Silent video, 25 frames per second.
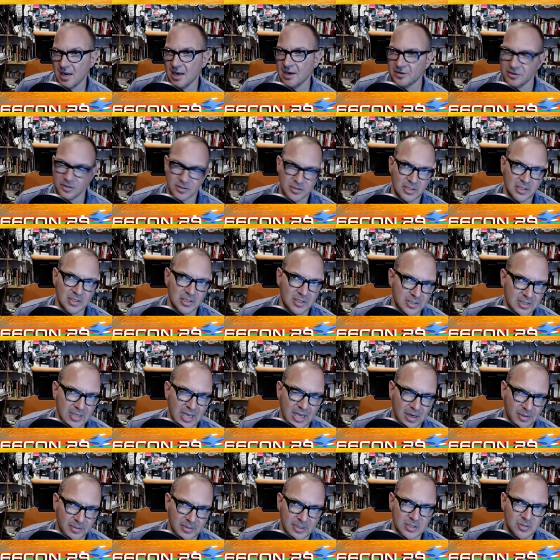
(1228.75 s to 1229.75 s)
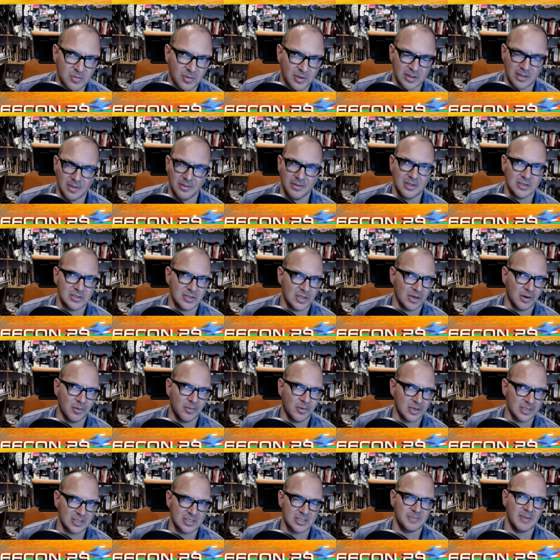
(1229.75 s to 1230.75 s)
enters into settlements with them because they don't
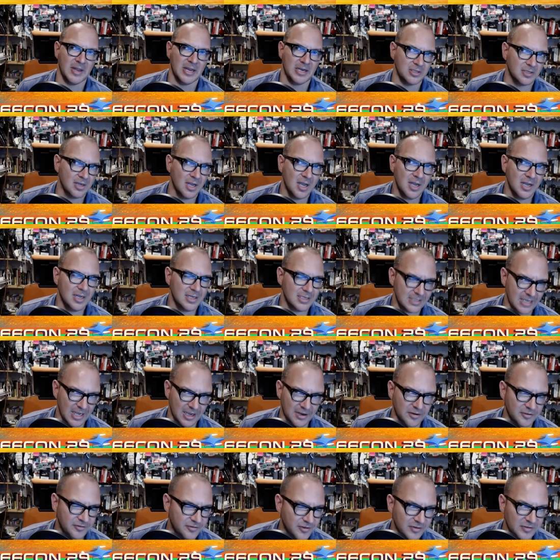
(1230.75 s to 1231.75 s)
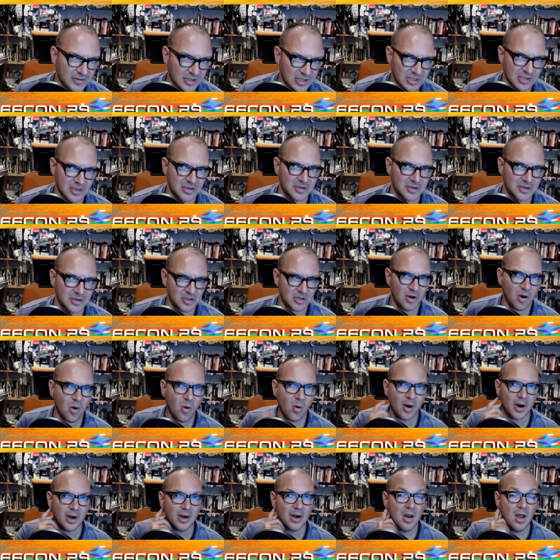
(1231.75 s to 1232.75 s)
want to spend 10 or 15 years in
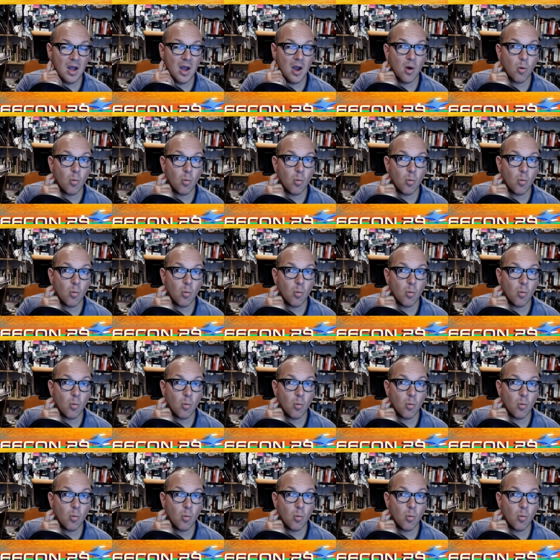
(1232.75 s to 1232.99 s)
court,